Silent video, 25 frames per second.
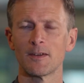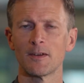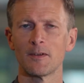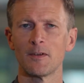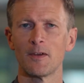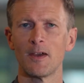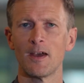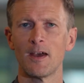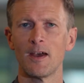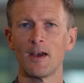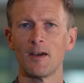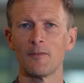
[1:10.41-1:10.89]

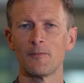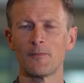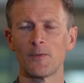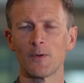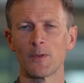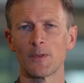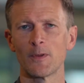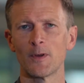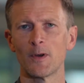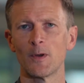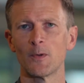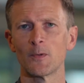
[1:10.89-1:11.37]

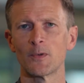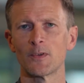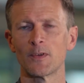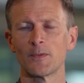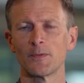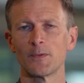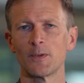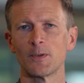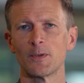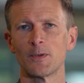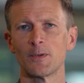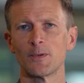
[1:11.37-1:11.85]
For those
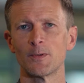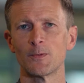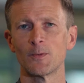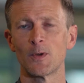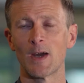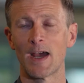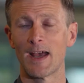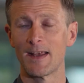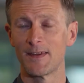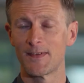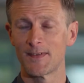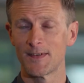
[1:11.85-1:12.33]
of you who
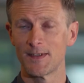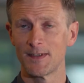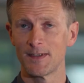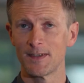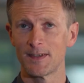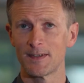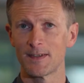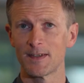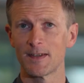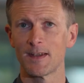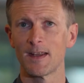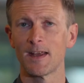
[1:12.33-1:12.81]

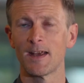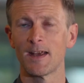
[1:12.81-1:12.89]
hasn't,